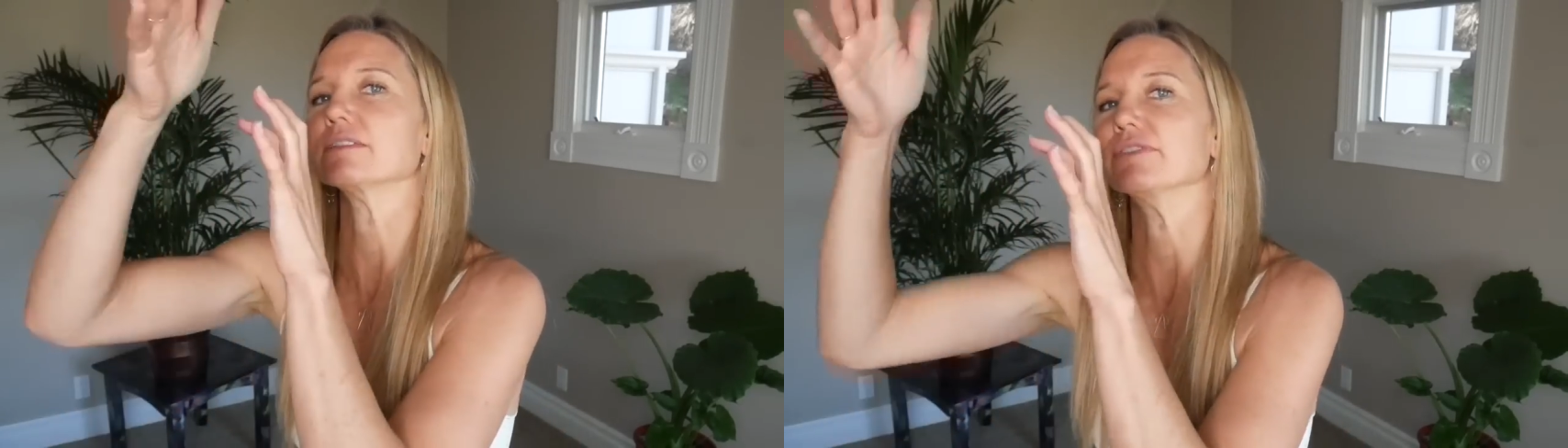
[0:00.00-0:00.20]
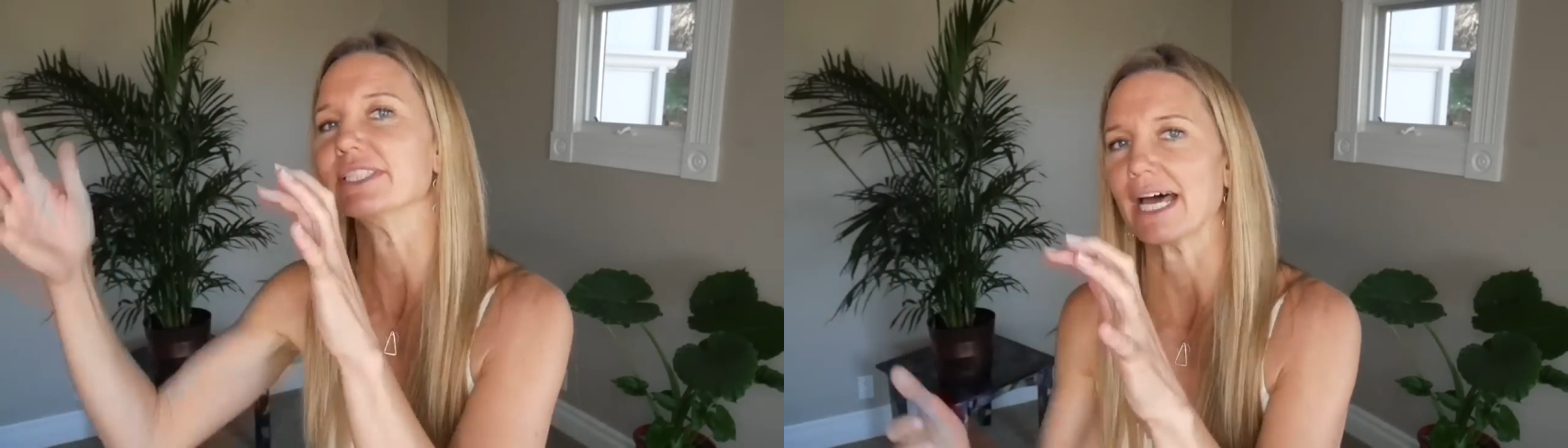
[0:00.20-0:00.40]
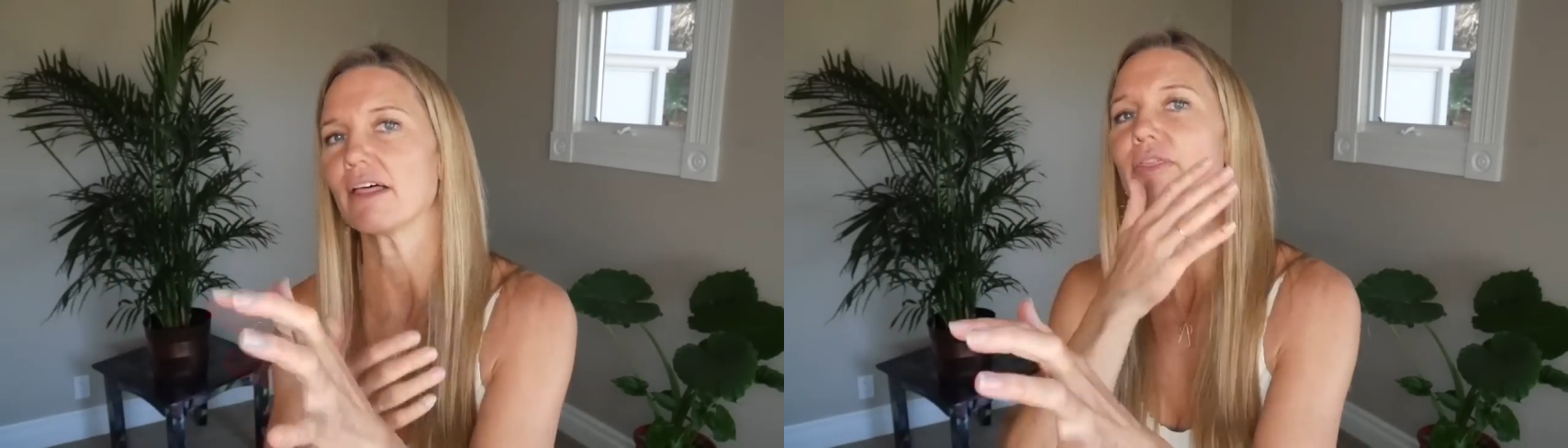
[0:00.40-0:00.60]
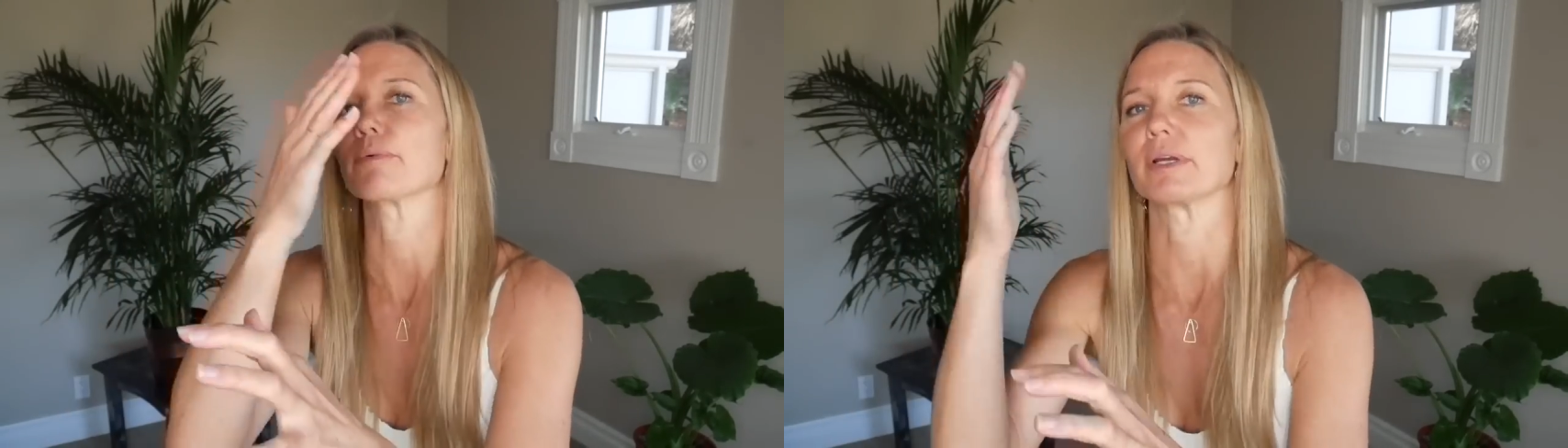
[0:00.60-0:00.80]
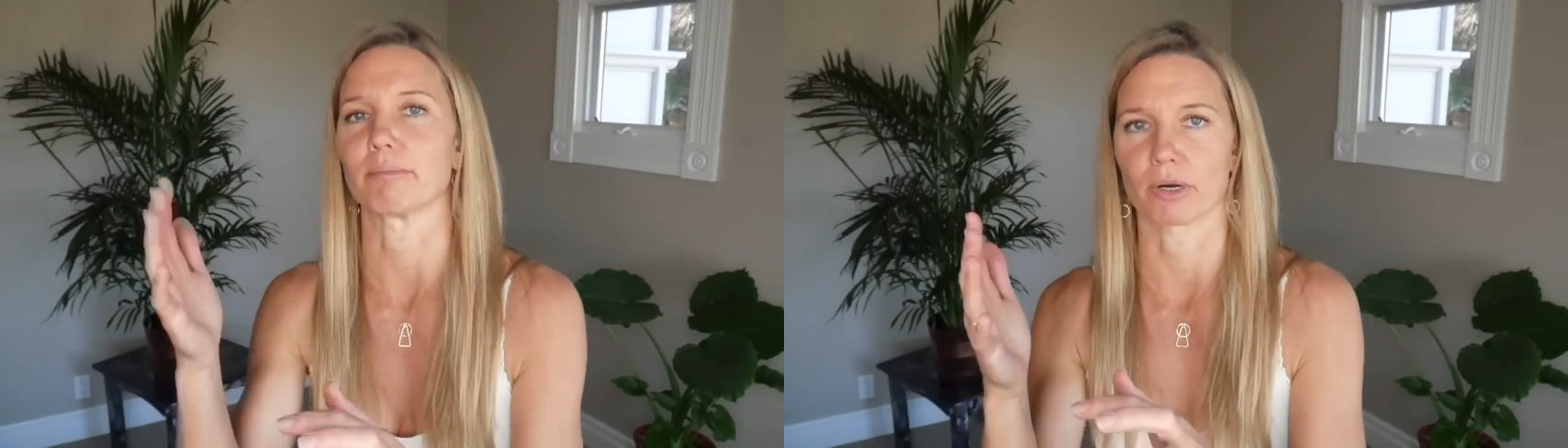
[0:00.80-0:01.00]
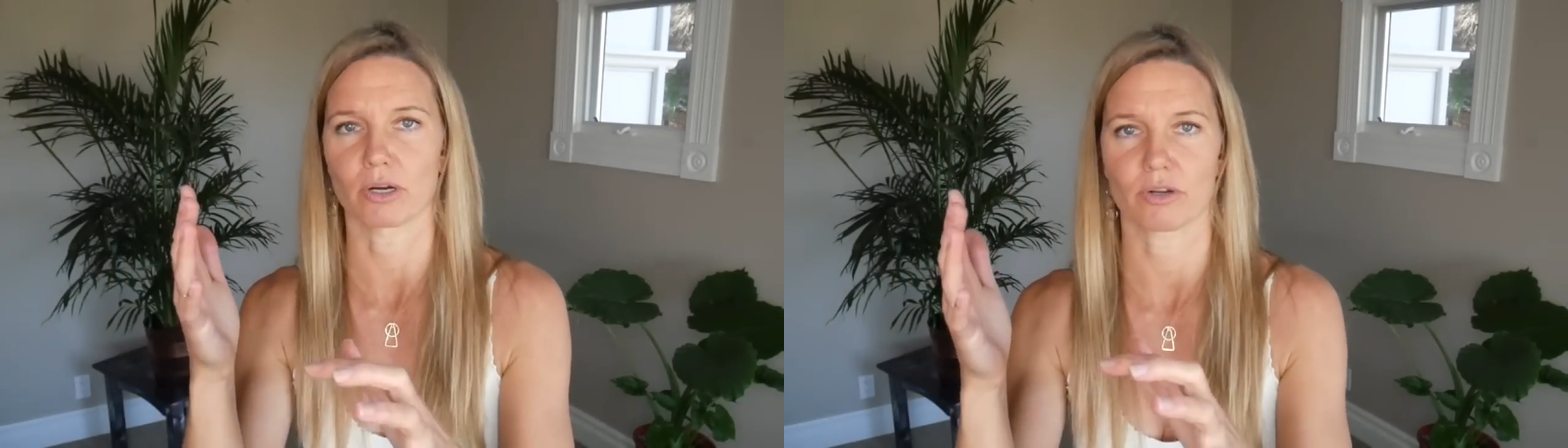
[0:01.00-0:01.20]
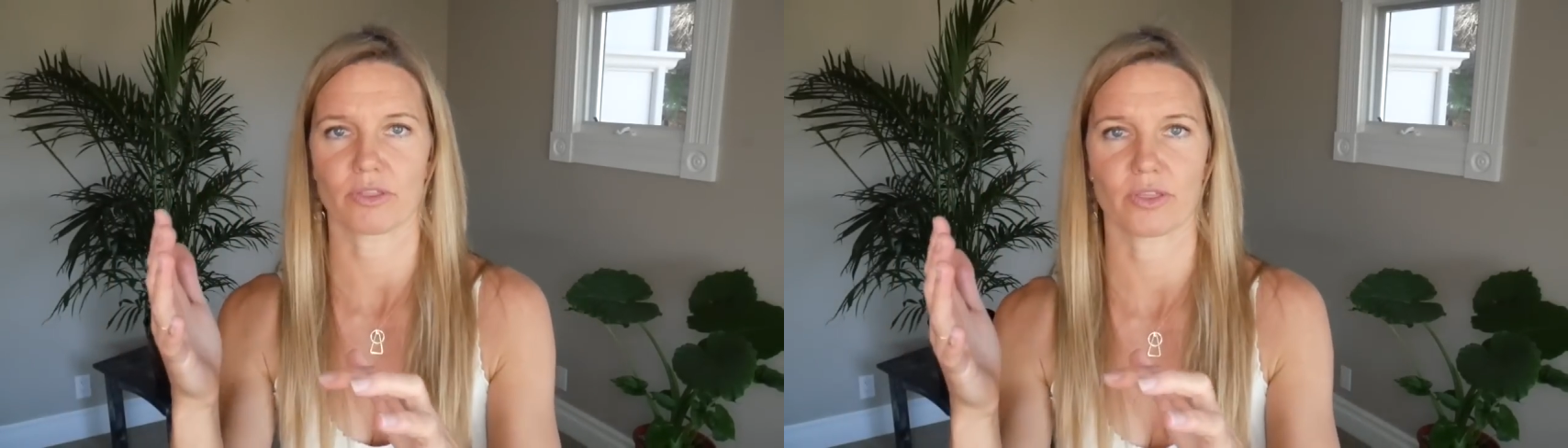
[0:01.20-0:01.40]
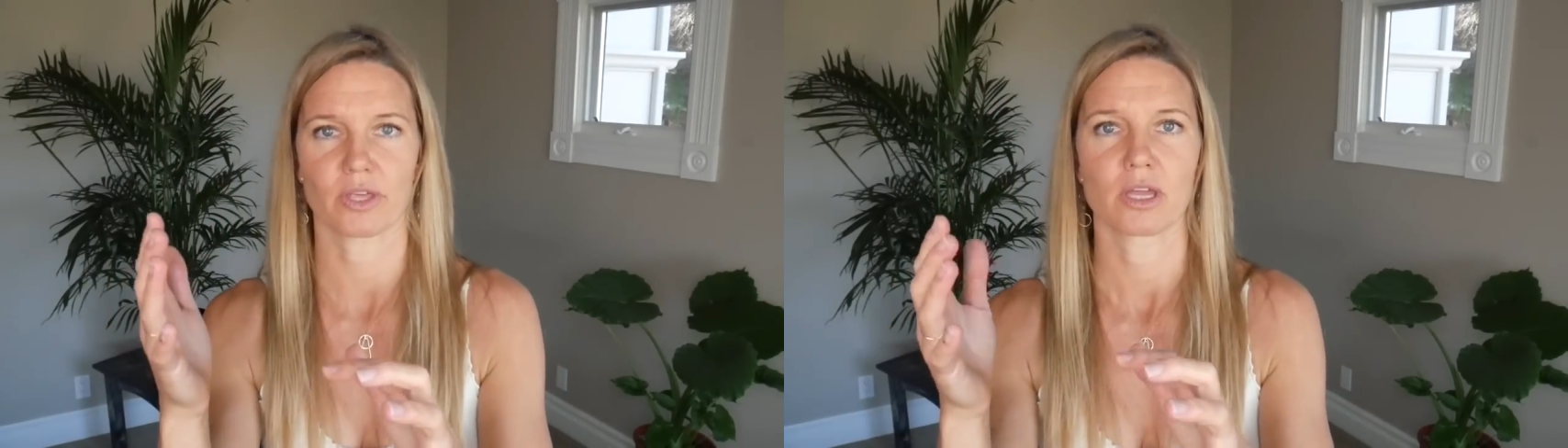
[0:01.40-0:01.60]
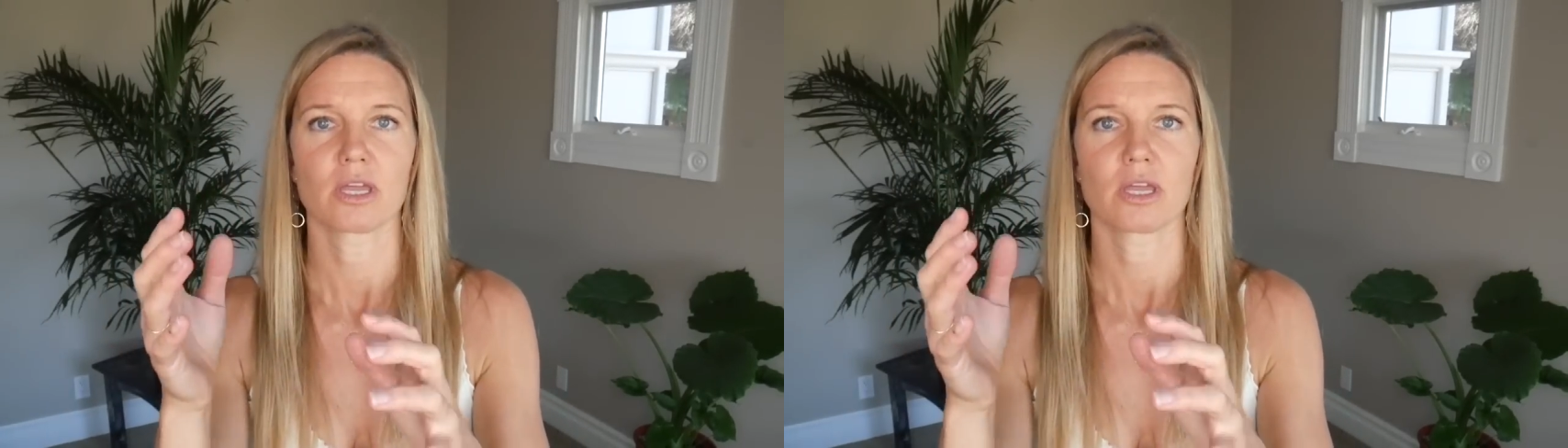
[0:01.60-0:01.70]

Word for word: of death rebirth.